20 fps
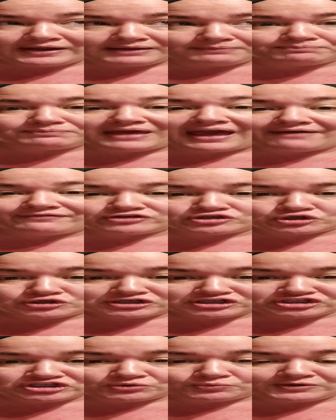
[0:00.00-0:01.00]
have a
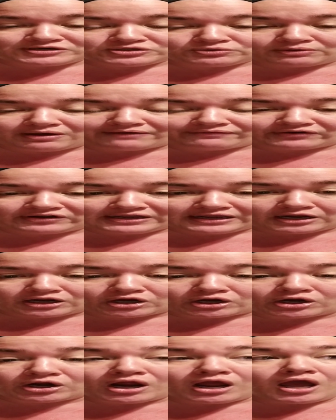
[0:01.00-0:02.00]
tradition we do every
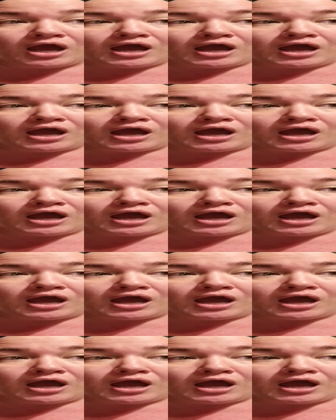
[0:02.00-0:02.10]
year.